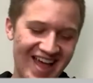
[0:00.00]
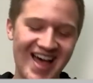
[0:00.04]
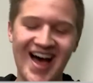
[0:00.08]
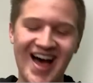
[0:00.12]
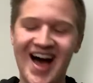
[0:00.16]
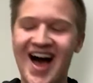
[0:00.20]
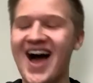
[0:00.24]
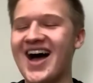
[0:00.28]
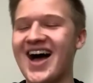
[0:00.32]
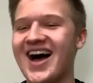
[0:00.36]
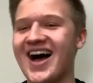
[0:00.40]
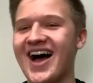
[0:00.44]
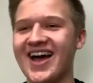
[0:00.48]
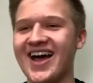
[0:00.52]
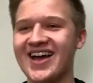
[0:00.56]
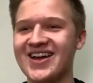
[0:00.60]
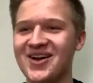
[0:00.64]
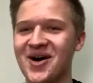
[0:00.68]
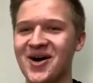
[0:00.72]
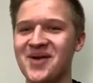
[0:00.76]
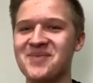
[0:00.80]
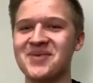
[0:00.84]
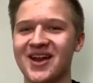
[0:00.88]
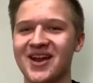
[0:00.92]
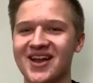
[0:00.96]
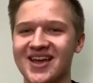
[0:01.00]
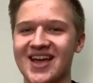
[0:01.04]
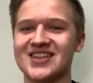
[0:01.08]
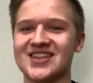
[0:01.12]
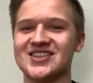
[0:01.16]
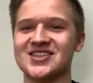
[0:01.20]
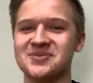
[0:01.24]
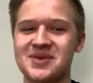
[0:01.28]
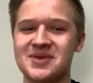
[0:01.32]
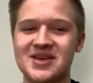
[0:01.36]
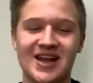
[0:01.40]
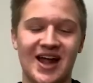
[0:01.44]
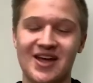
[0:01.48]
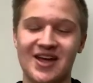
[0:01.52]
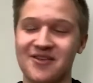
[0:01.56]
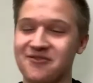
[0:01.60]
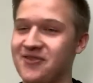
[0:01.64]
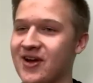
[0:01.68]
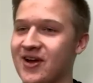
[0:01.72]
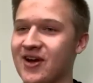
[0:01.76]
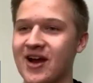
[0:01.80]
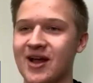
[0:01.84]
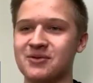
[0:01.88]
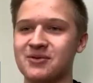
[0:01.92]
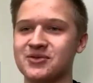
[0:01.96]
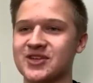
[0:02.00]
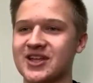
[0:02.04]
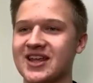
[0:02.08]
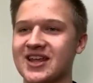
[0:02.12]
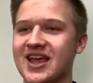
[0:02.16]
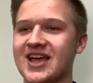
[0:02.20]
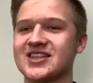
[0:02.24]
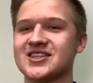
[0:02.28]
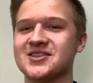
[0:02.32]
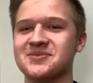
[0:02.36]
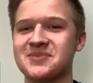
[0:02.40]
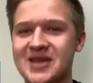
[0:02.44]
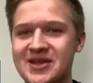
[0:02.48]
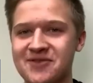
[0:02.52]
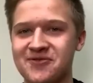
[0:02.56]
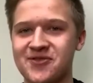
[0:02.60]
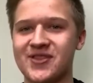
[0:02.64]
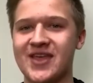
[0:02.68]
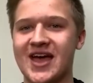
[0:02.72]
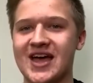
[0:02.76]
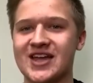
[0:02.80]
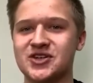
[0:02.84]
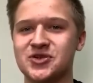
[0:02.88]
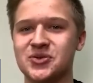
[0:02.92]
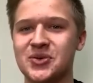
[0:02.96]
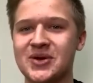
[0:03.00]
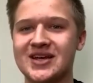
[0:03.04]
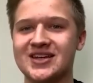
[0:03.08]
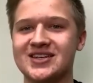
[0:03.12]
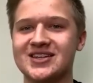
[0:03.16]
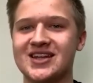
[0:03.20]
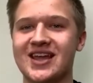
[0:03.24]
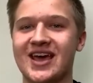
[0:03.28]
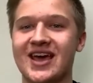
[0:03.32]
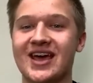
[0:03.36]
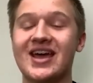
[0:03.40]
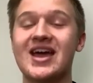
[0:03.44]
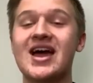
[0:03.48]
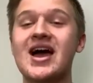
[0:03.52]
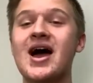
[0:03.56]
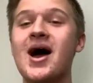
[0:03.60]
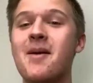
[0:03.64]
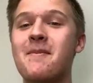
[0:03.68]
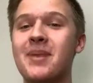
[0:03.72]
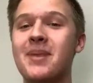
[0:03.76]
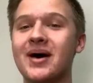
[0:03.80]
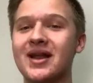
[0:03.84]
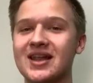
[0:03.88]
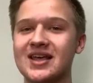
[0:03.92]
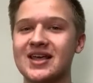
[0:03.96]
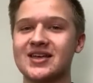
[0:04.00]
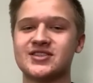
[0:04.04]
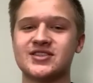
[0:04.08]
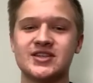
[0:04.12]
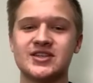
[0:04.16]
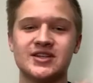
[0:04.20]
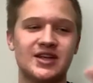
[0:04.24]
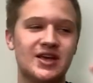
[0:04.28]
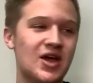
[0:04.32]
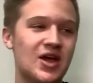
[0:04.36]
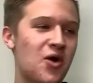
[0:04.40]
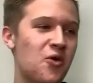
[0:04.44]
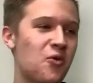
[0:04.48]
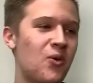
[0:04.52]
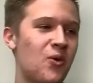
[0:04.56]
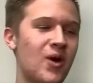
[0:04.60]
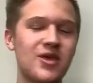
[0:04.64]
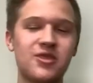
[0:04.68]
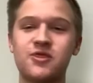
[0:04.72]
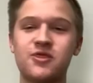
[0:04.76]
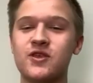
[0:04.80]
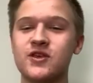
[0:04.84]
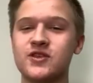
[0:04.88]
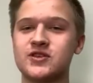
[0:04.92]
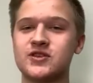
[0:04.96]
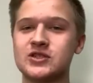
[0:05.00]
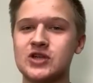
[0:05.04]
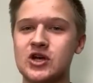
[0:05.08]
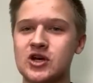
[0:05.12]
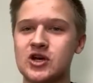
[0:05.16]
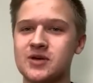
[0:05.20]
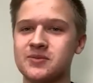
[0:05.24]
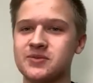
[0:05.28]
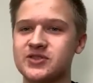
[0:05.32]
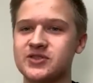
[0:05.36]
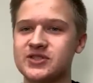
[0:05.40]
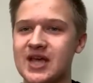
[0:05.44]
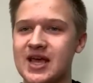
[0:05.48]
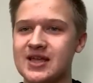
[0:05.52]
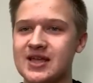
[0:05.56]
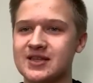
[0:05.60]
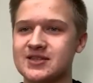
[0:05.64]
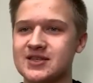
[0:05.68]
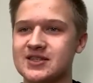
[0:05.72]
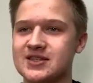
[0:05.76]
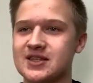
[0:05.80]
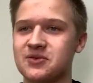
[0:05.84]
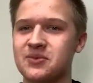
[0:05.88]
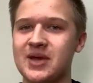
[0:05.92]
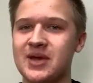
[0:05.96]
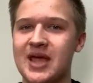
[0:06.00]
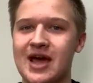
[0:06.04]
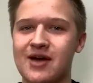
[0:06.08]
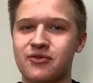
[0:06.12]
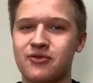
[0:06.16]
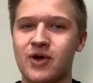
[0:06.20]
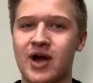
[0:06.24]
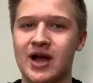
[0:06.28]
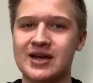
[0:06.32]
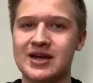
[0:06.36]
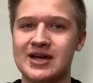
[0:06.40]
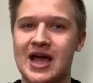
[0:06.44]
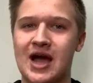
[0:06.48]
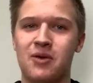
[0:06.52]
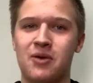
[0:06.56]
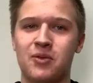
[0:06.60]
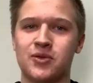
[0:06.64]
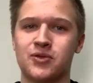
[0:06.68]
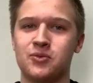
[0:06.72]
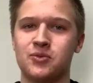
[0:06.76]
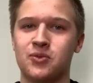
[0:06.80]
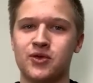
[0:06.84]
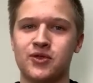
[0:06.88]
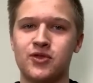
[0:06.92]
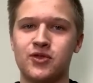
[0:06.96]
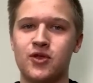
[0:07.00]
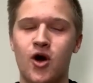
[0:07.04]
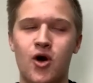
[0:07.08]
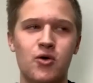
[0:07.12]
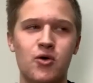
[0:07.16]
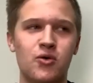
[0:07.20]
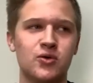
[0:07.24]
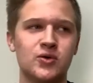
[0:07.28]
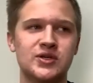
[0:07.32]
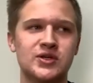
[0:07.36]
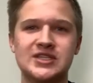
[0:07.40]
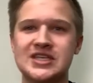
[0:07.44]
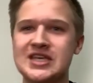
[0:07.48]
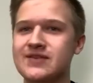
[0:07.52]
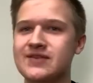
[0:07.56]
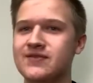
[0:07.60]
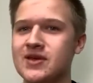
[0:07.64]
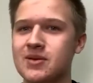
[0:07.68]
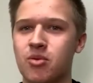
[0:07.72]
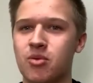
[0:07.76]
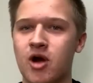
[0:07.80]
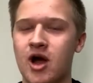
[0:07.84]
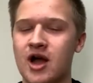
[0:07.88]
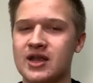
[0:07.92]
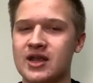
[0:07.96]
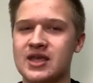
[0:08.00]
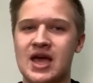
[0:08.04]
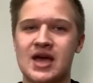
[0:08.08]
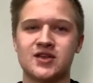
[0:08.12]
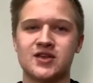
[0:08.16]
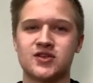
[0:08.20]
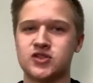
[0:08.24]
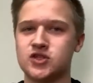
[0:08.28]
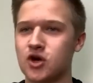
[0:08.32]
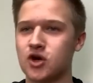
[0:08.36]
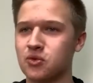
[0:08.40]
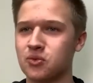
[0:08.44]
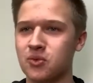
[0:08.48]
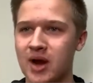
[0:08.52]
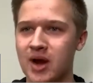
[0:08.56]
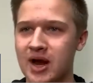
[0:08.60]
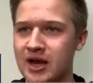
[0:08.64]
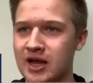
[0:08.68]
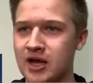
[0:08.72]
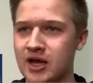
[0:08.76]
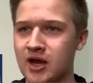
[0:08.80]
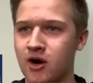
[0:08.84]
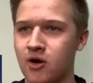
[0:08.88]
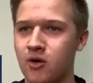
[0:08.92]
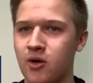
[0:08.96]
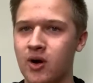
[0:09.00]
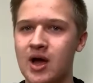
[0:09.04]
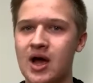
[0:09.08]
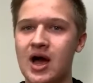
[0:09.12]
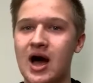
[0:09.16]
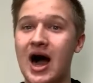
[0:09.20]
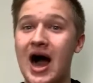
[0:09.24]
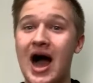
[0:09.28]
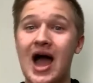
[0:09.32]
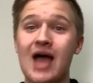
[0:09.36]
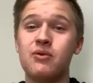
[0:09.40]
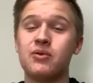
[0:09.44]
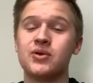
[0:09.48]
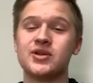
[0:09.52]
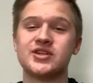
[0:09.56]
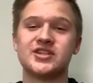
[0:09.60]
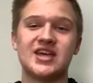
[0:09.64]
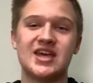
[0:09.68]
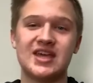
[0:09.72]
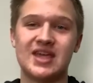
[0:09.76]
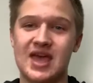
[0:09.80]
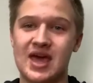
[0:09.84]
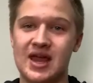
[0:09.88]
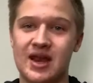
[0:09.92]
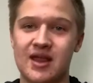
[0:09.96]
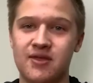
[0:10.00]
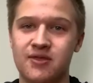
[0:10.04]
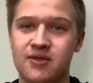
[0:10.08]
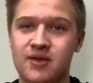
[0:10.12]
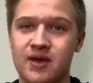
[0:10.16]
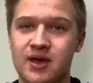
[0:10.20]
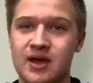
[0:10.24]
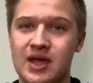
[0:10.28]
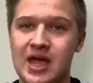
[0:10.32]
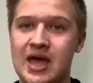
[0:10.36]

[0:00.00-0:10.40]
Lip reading: I know I'm going to get some heat. I figured I was going to get some heat for that tweet today. But listen, with the circumstances that we have right now, with no TV broadcast, no radio, I will take anything.